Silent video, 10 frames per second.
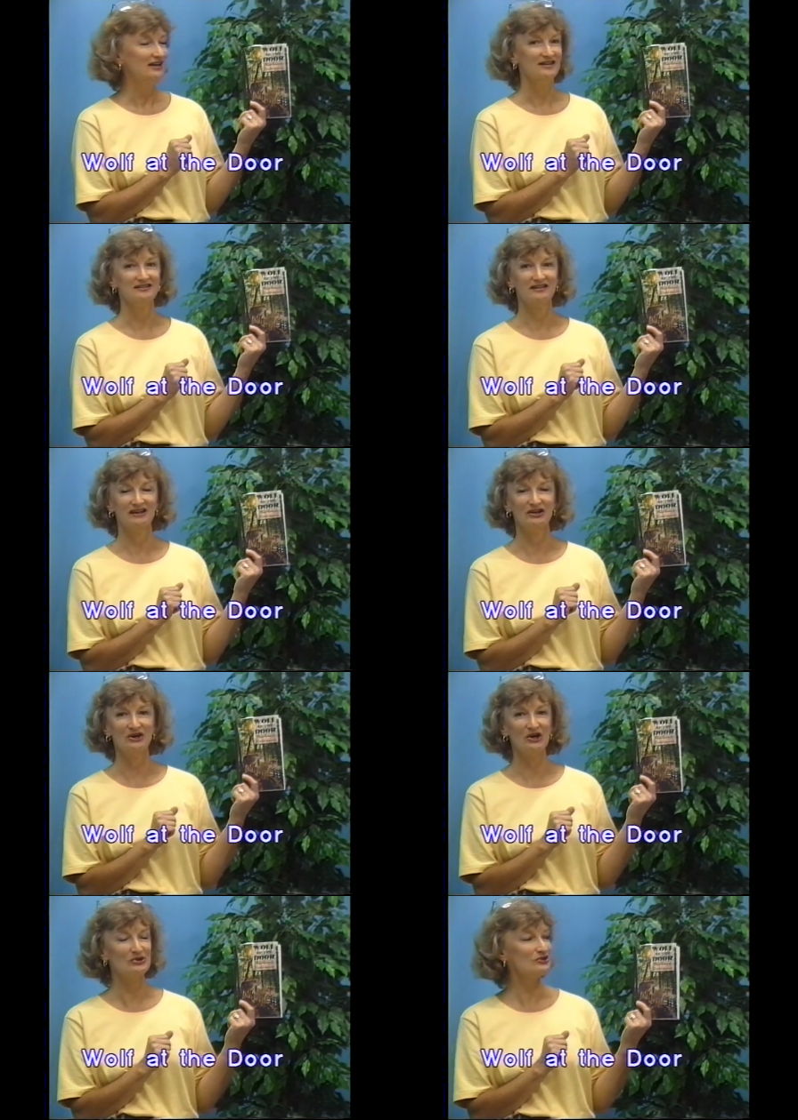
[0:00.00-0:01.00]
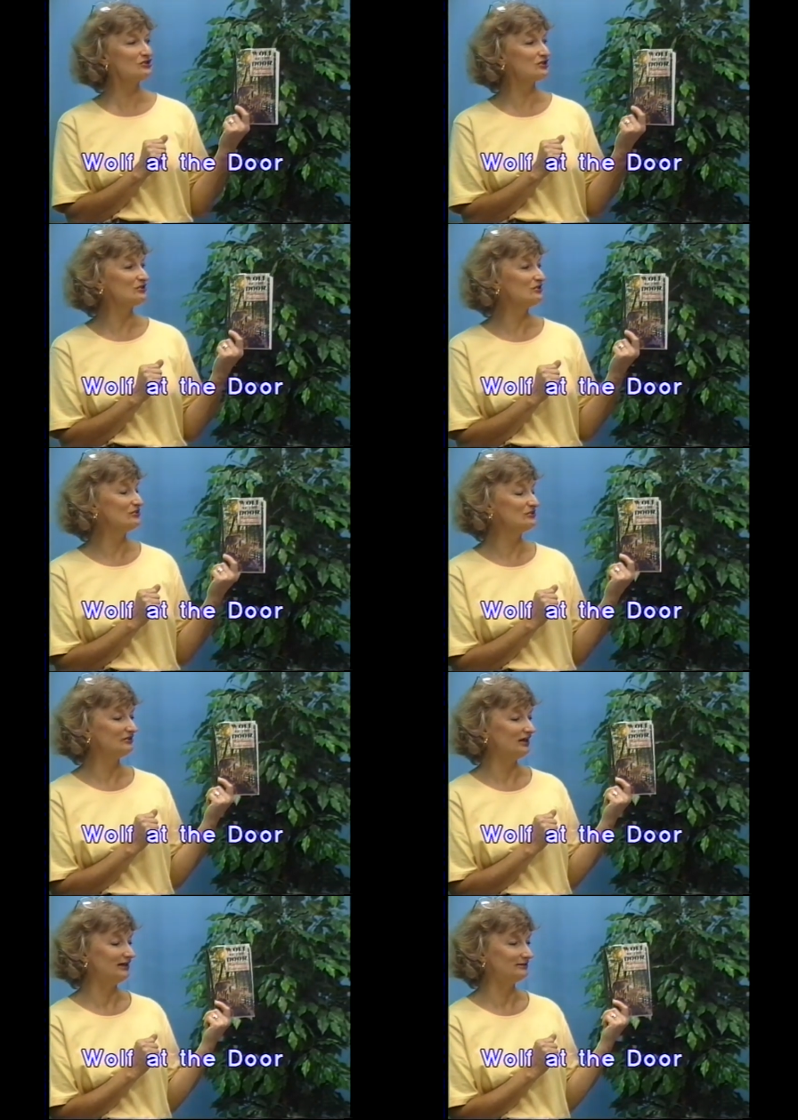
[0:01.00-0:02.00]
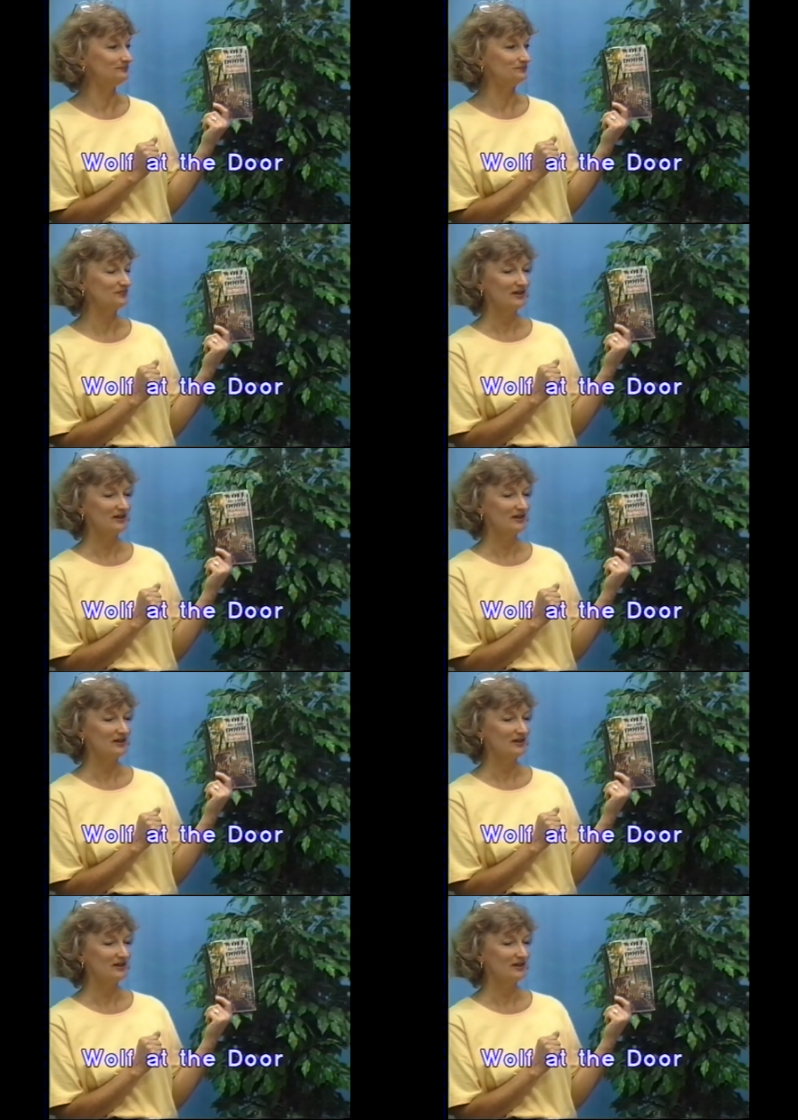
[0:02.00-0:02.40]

is that they go to um,